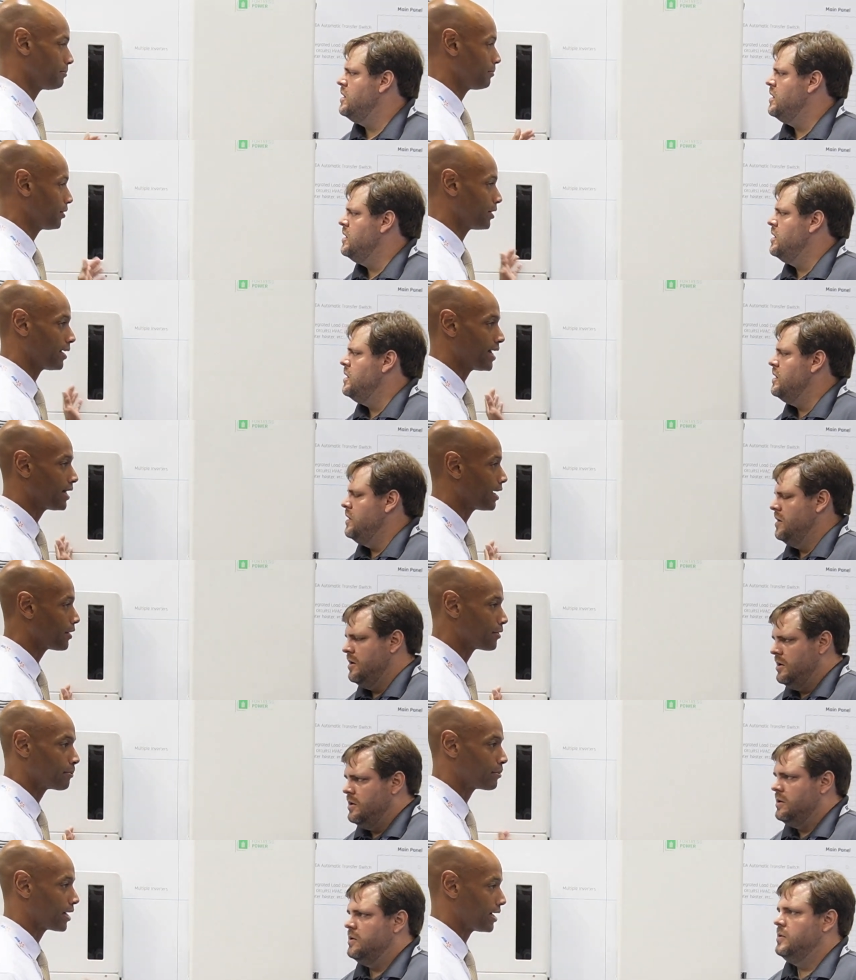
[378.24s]
Speaker 1: any
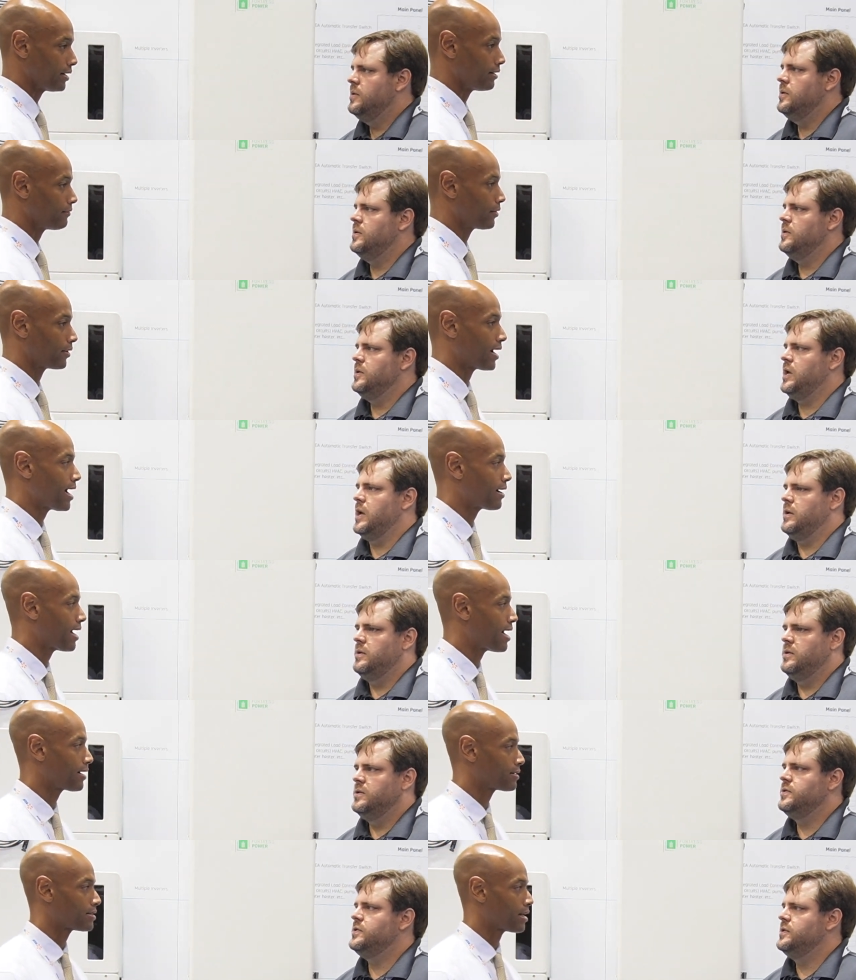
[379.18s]
other brand inverter?
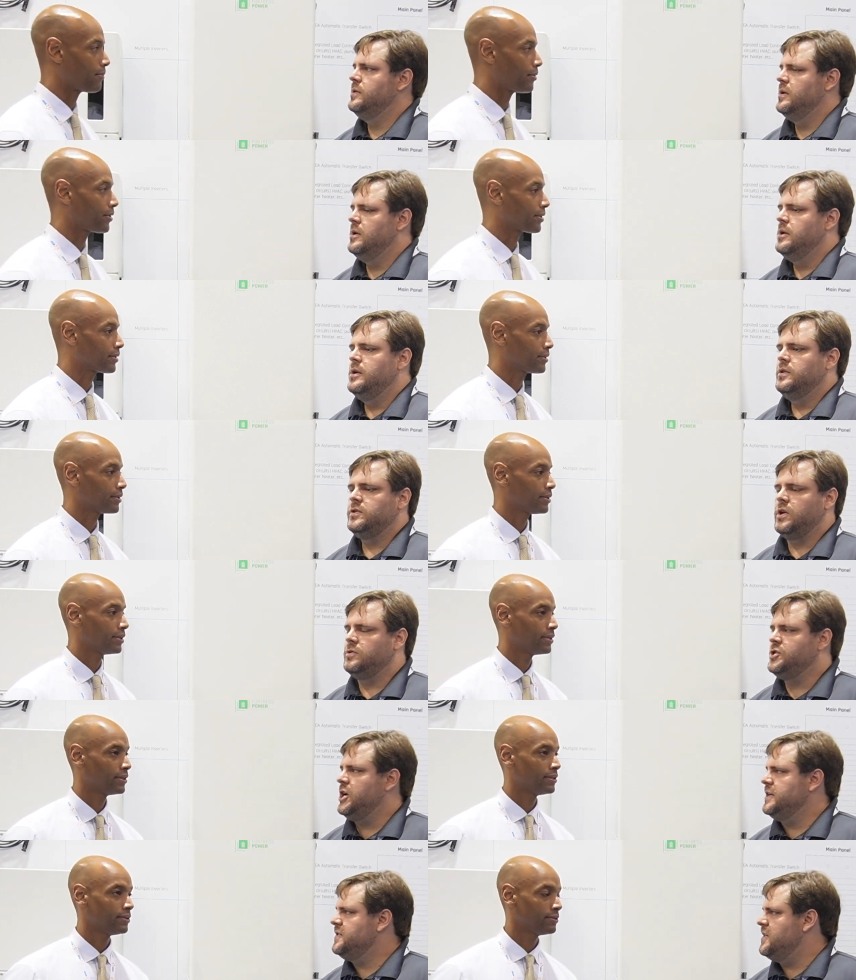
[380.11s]
How does that work? So
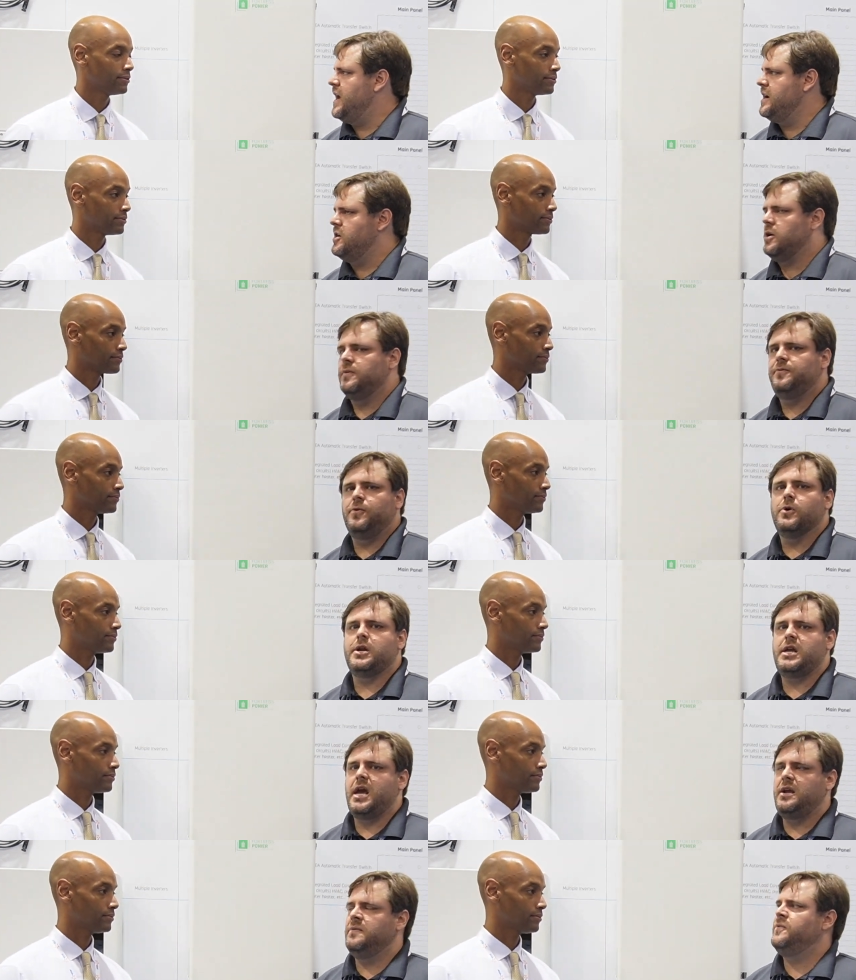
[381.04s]
just like our
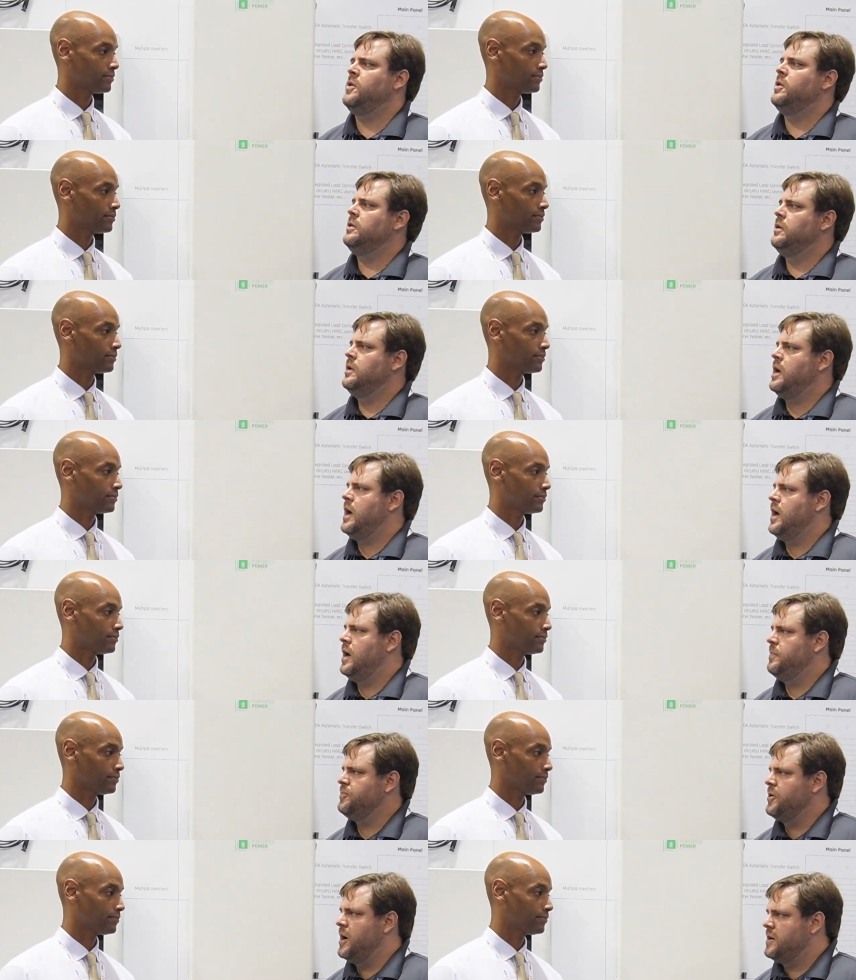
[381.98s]
48-volt
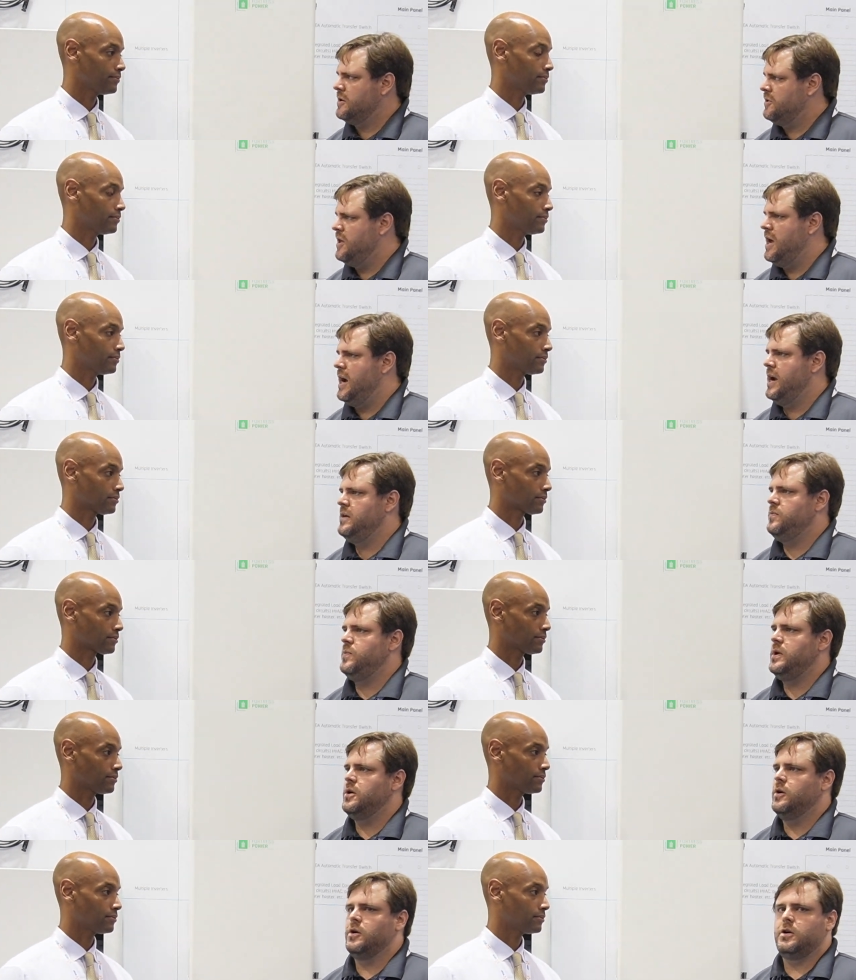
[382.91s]
product line,
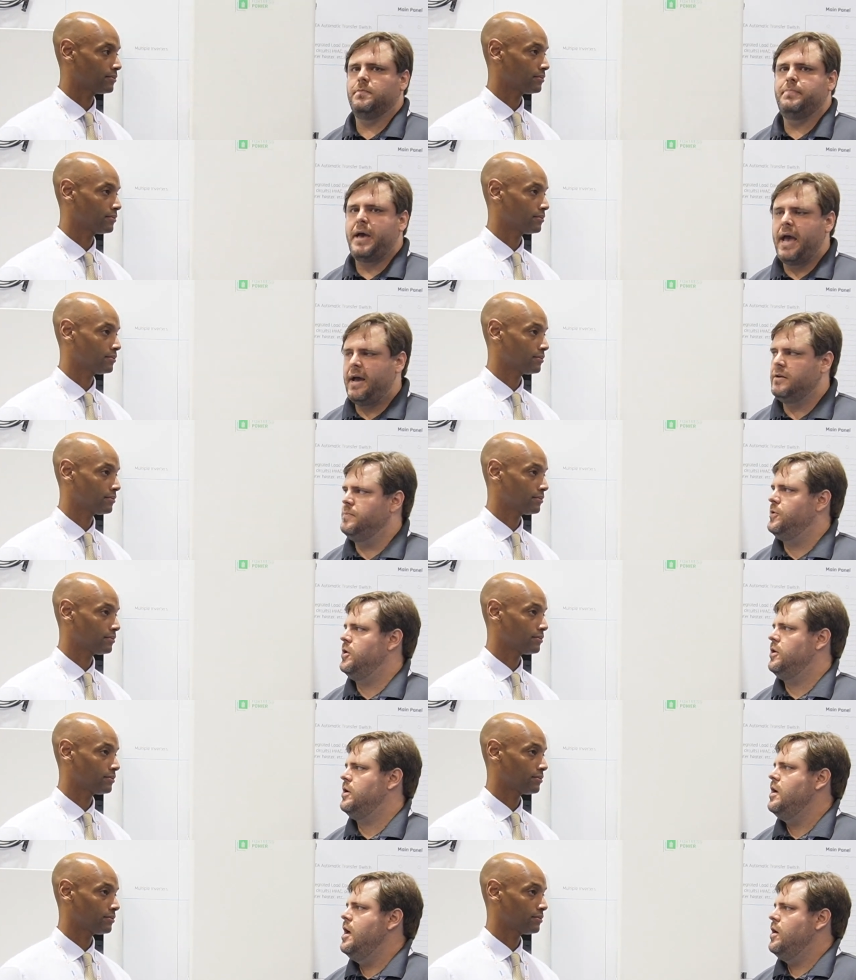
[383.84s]
we are
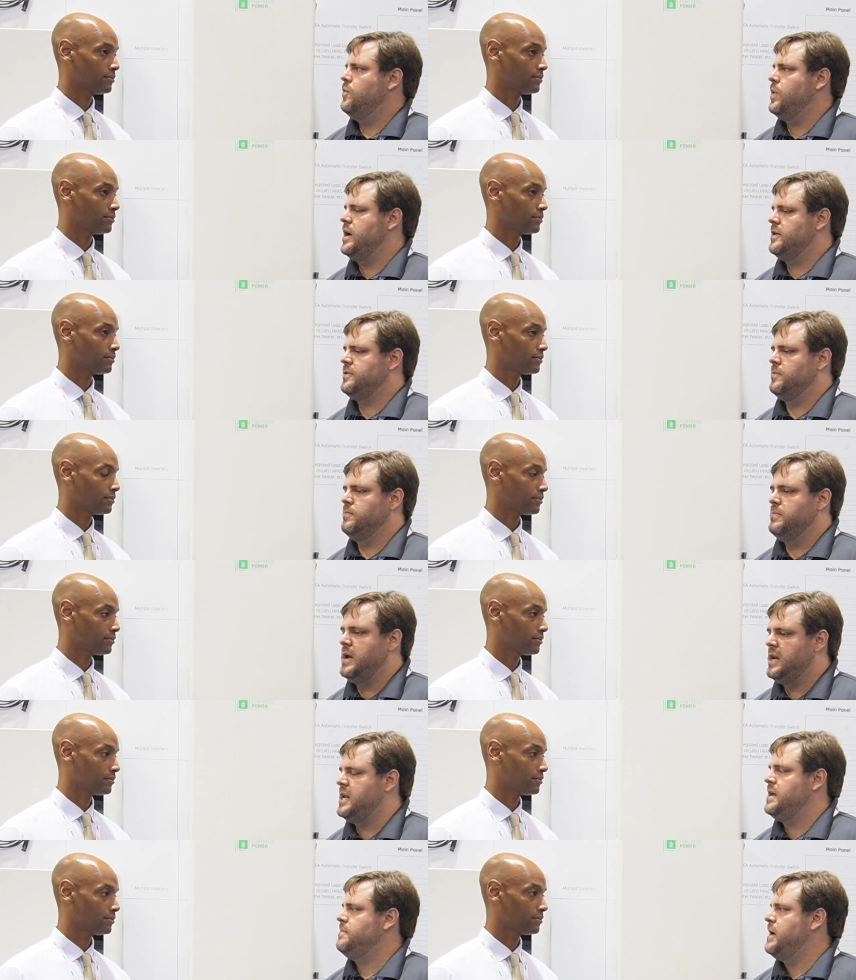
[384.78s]
compatible with
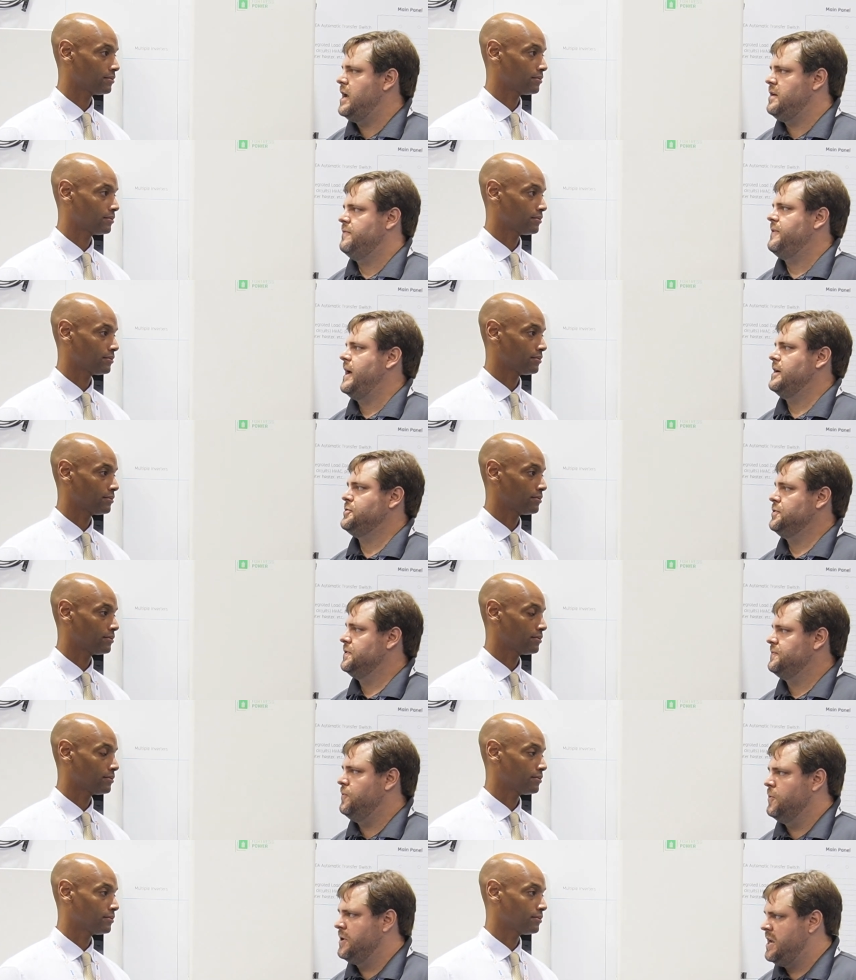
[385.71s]
many
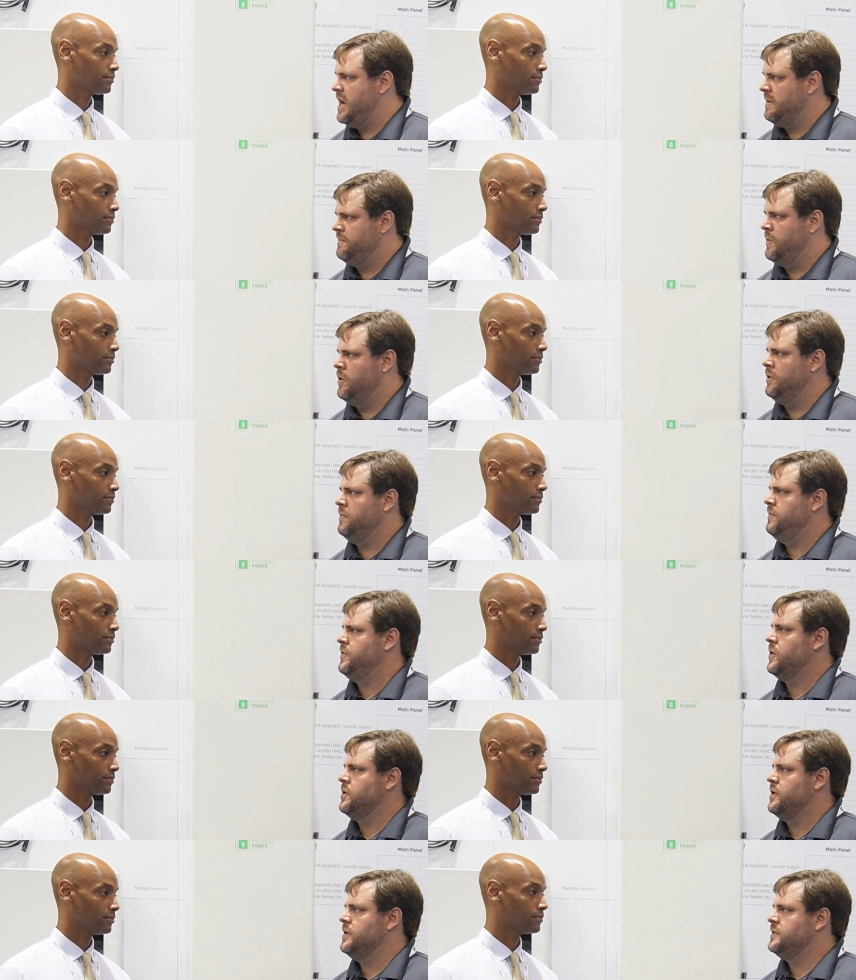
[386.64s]
manufacturers' 48-volt
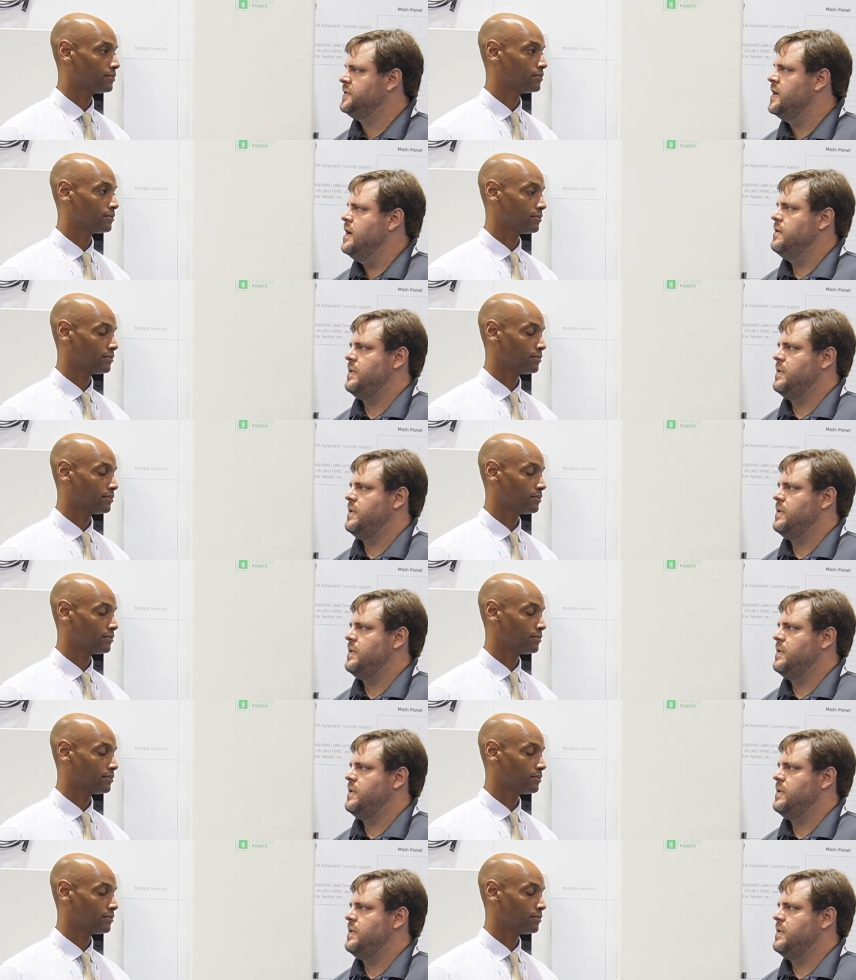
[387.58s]
inverters.